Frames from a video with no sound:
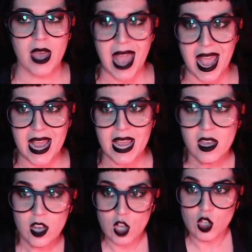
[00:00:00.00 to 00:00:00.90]
a,
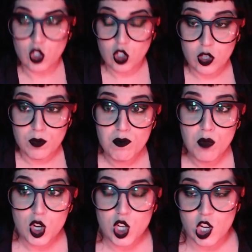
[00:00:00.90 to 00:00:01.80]

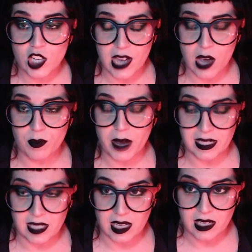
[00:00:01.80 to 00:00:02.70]
smooshed down my
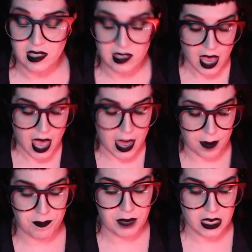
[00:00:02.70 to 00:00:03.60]
tits,
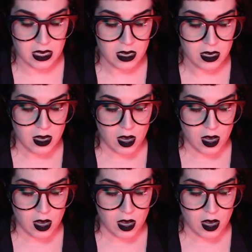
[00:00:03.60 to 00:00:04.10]
and B,